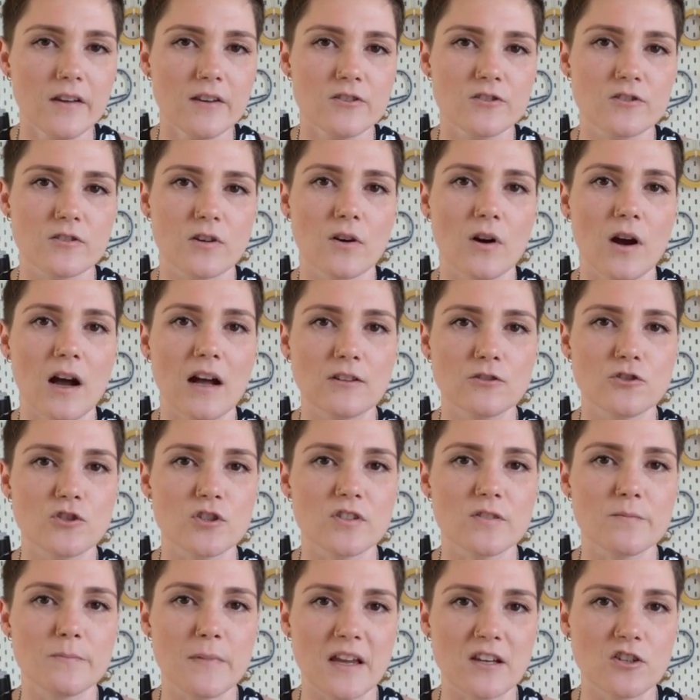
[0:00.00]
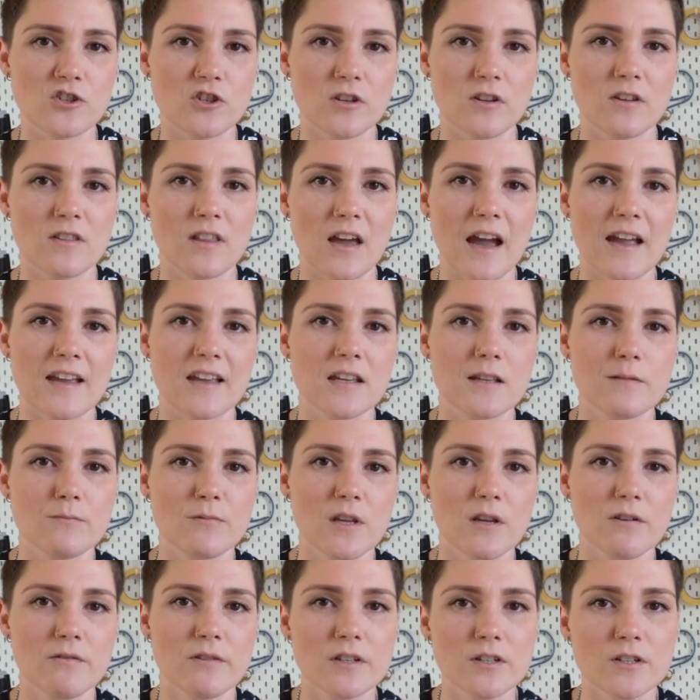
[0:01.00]
So I'll just make sure that I keep
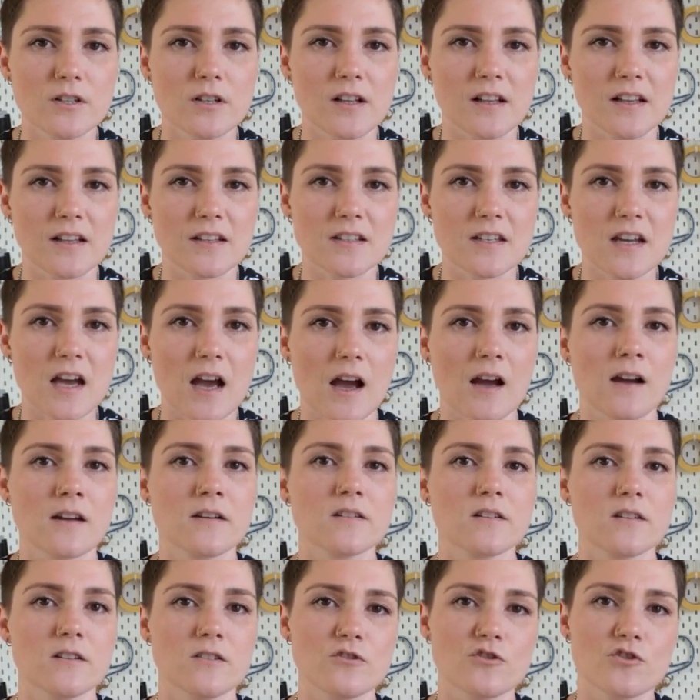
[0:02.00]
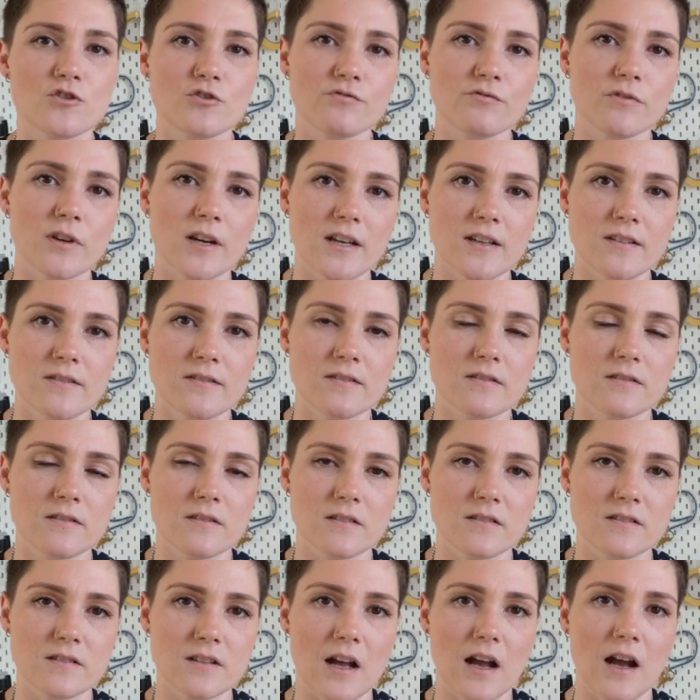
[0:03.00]
the original intact and trace
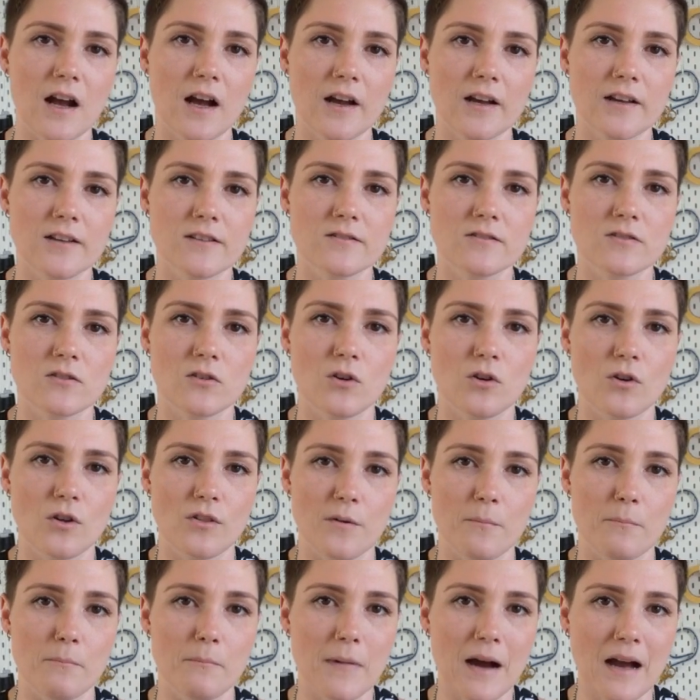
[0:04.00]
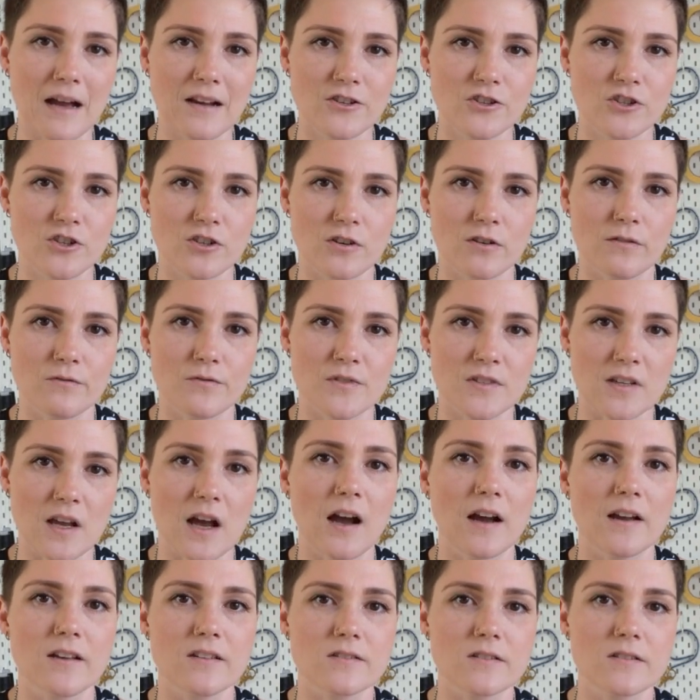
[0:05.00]
the size or the mash of
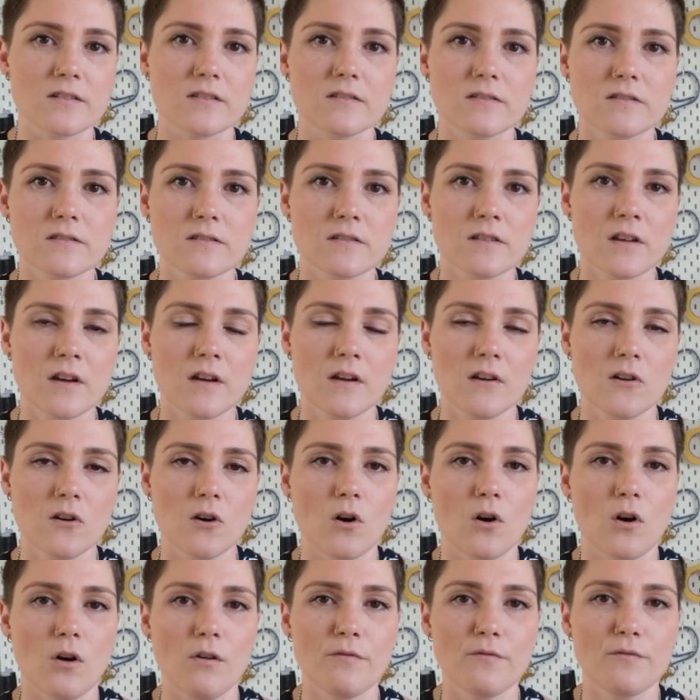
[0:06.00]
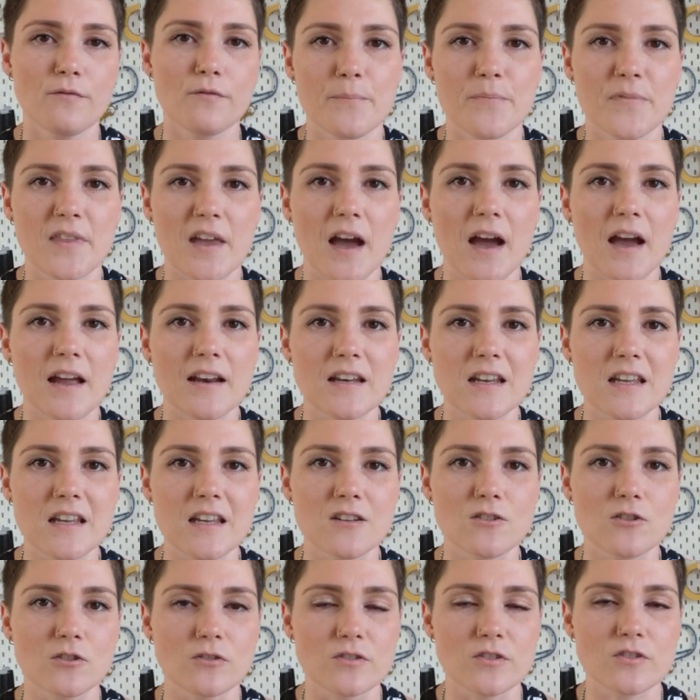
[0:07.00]
sizes off that I
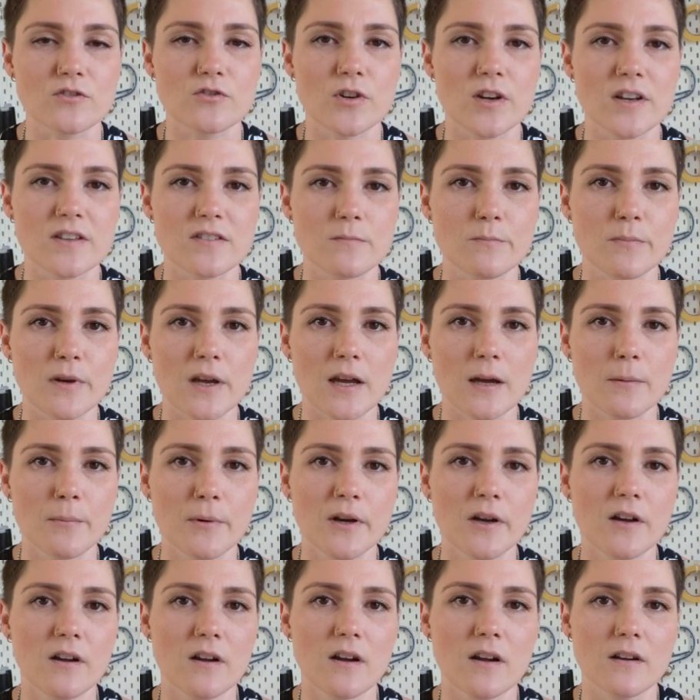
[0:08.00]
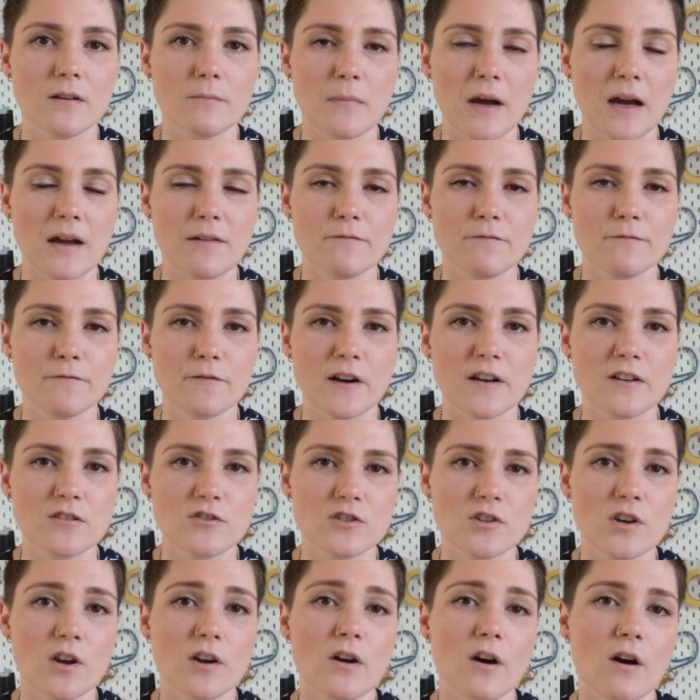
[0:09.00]
need onto tracing paper, and my
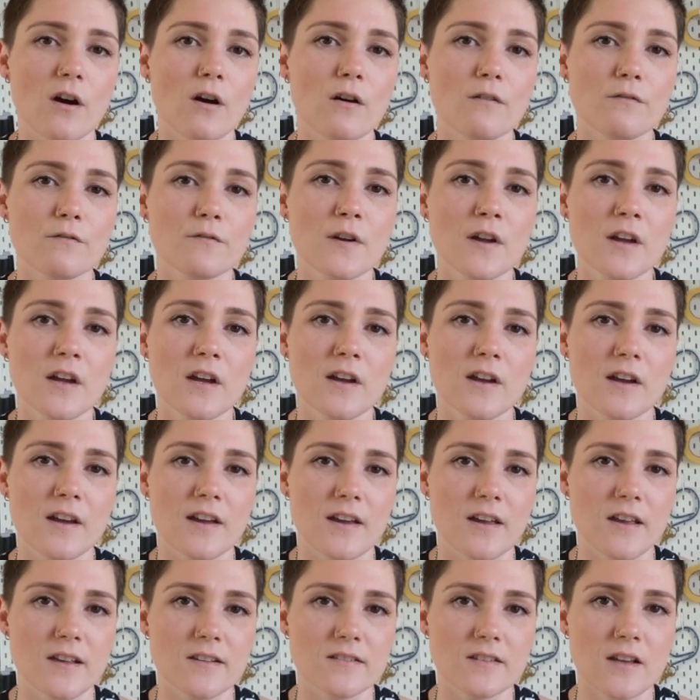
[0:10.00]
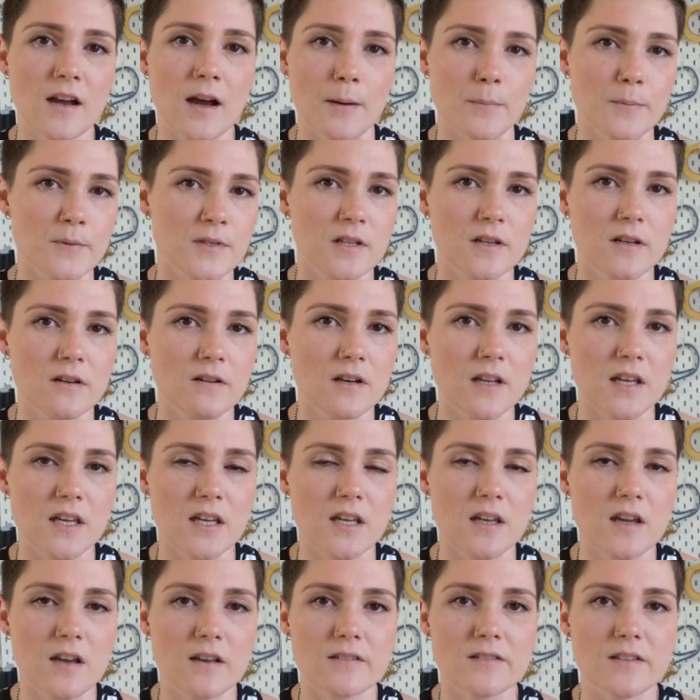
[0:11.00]
French curve is
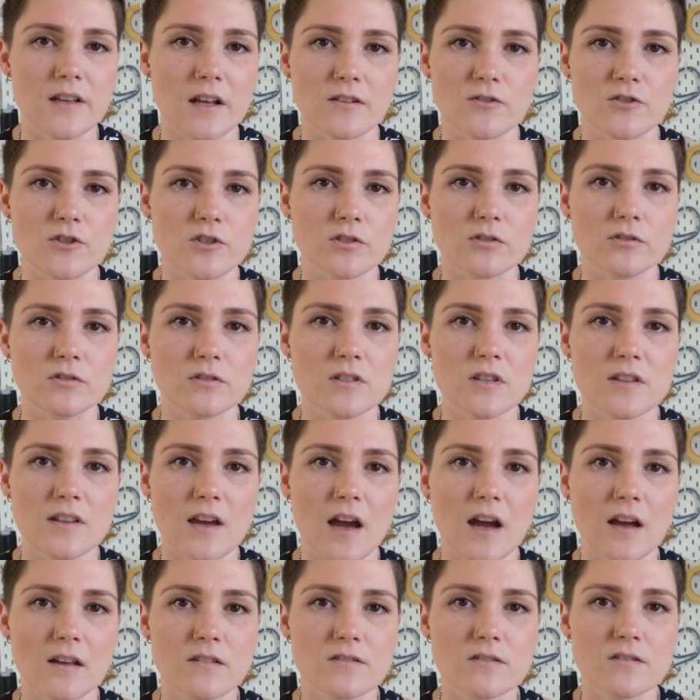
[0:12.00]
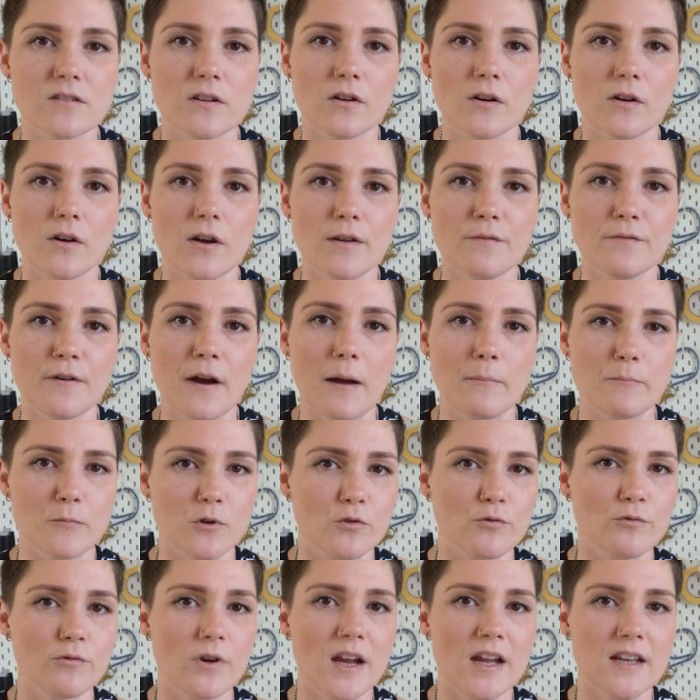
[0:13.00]
absolutely essential to that. So if I'm
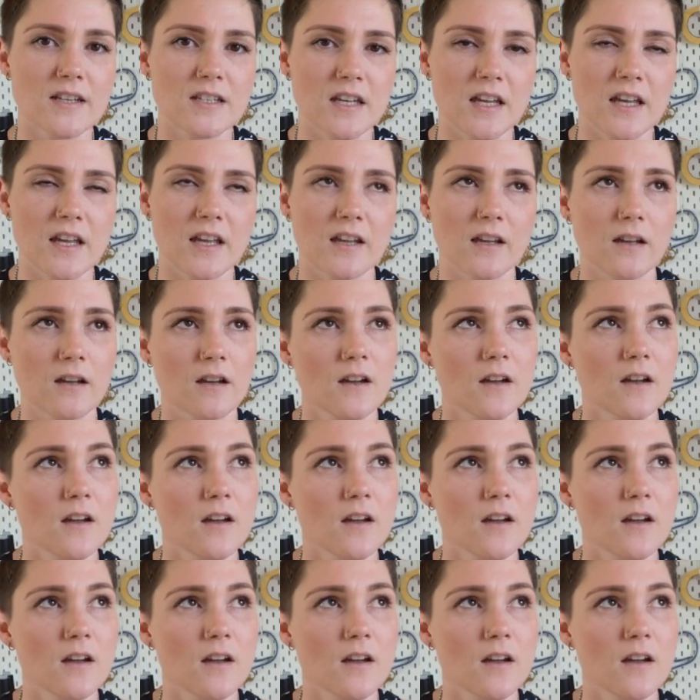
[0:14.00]
grading